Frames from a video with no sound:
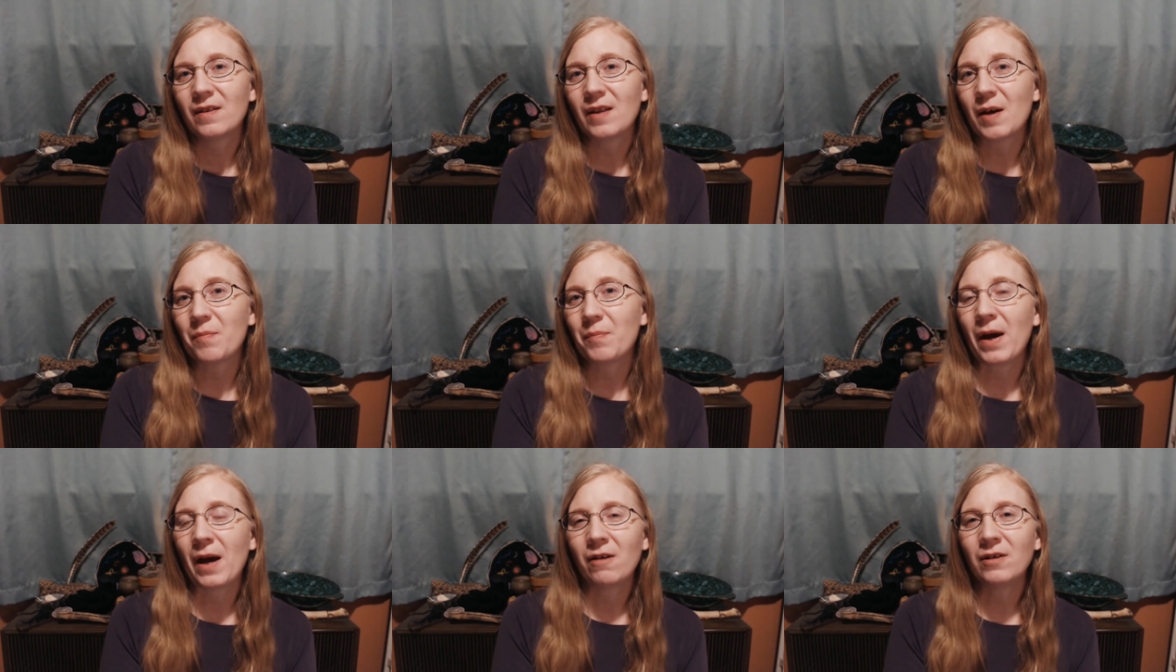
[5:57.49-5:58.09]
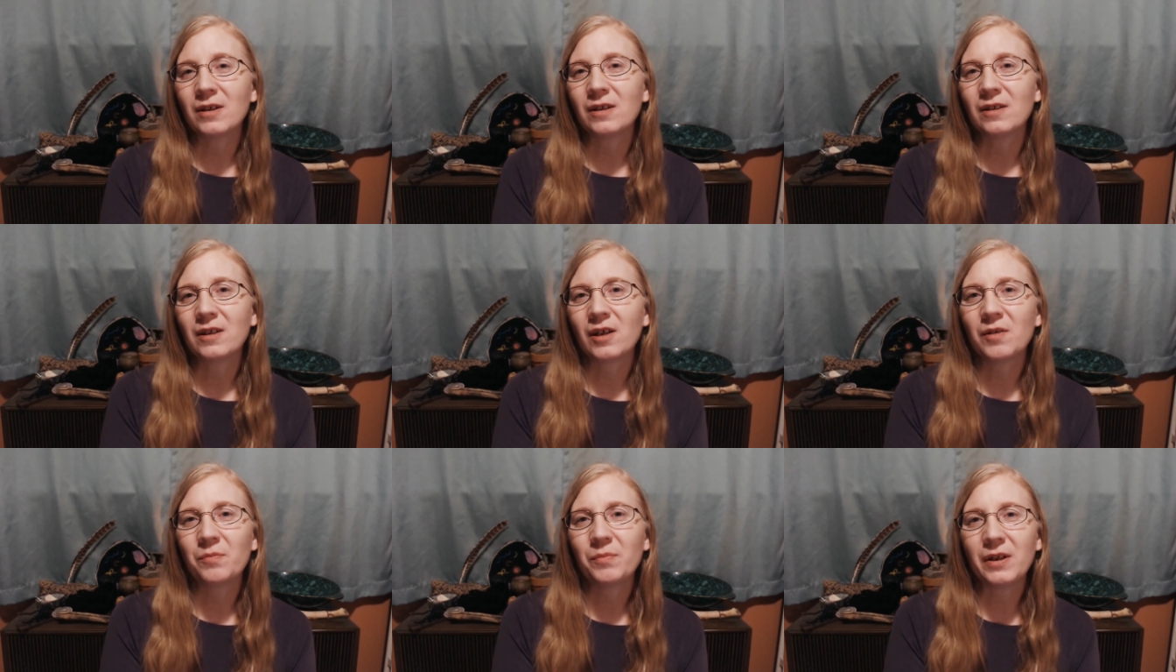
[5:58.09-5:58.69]
That powder
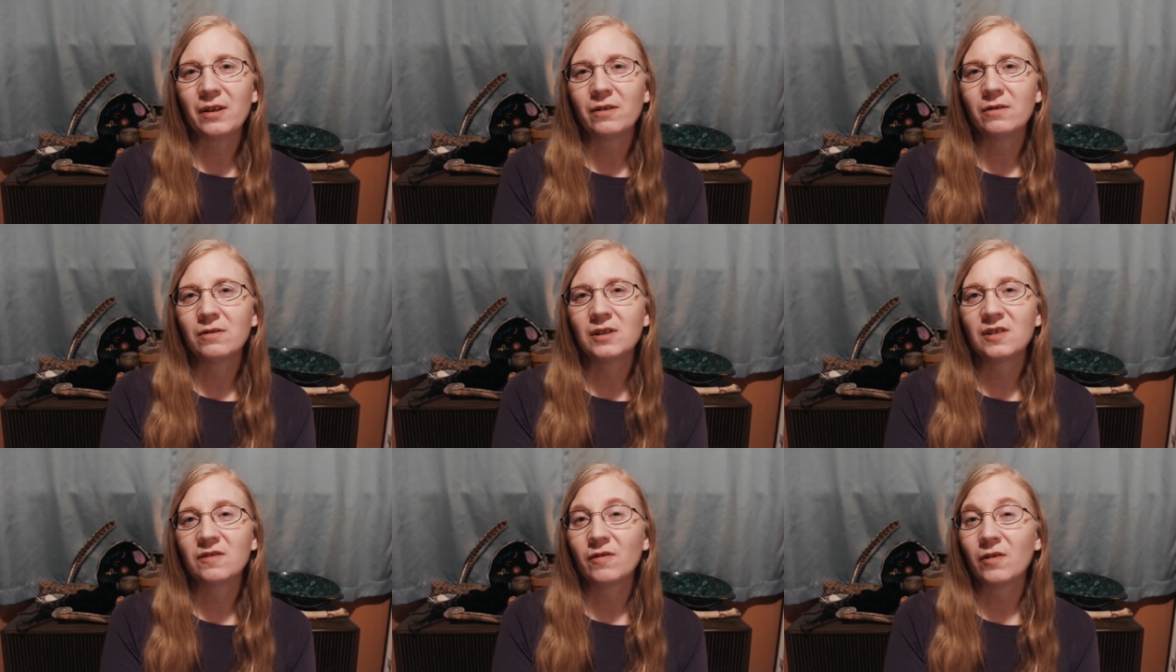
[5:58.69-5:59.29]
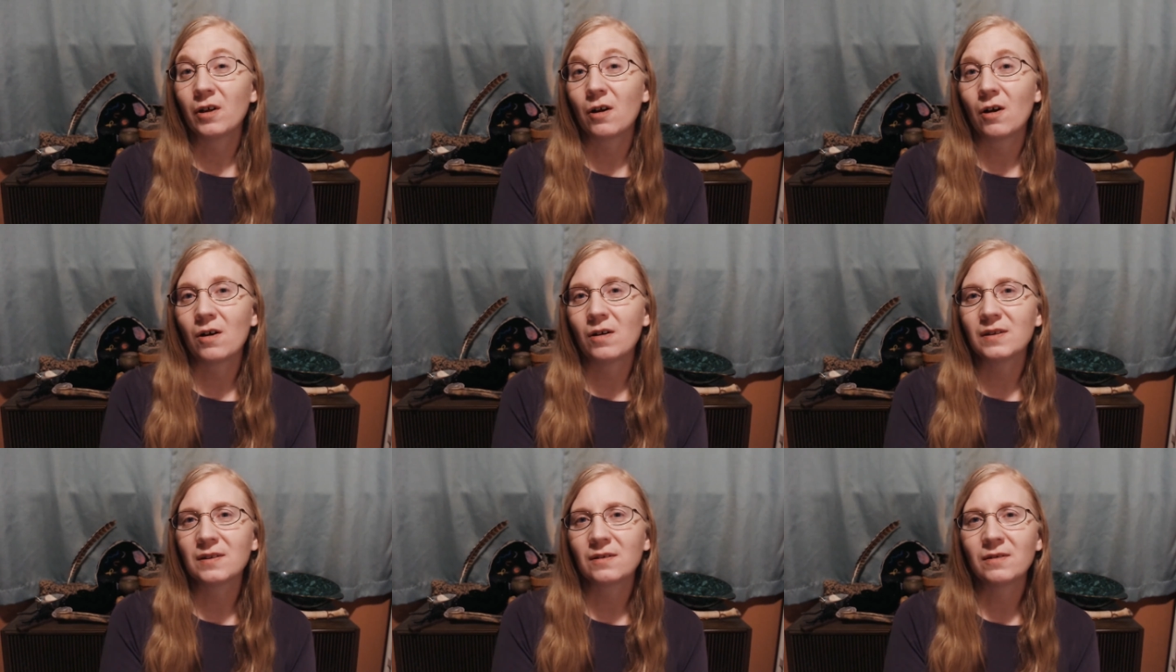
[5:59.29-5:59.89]
can be used for
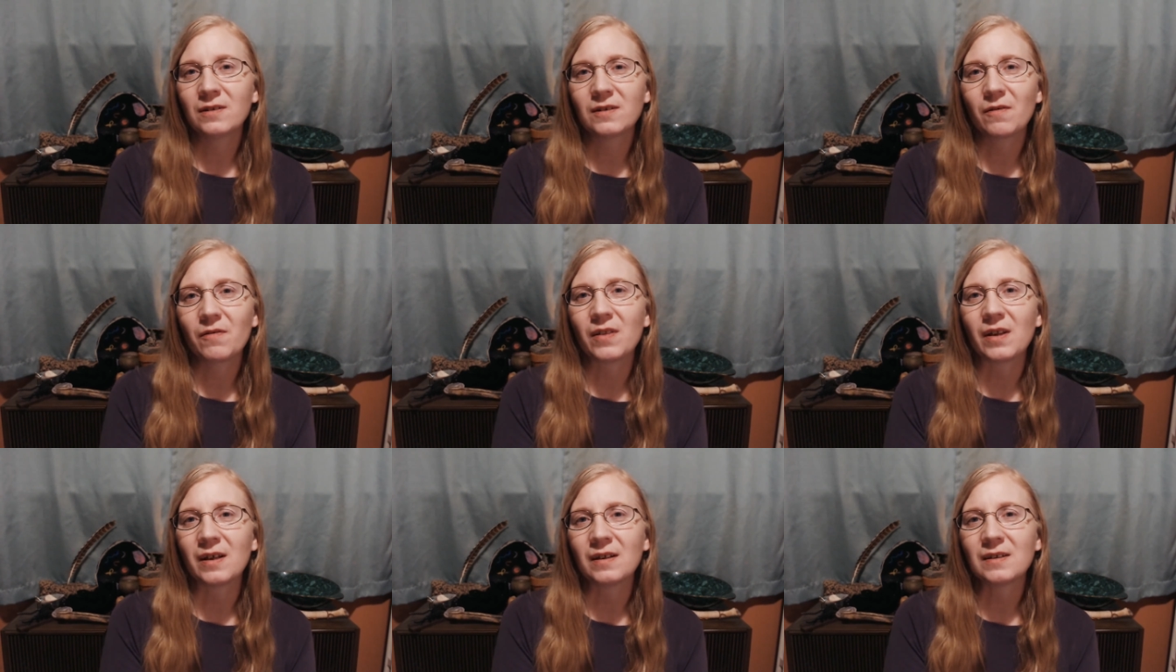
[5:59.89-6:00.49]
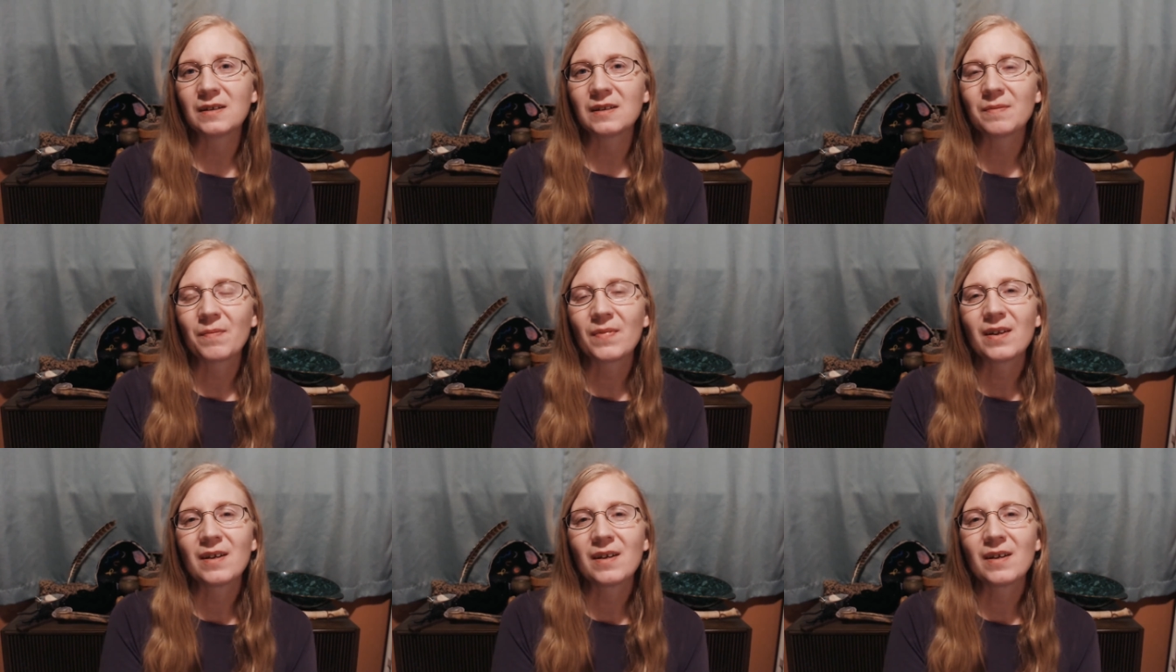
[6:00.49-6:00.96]
all sorts of things.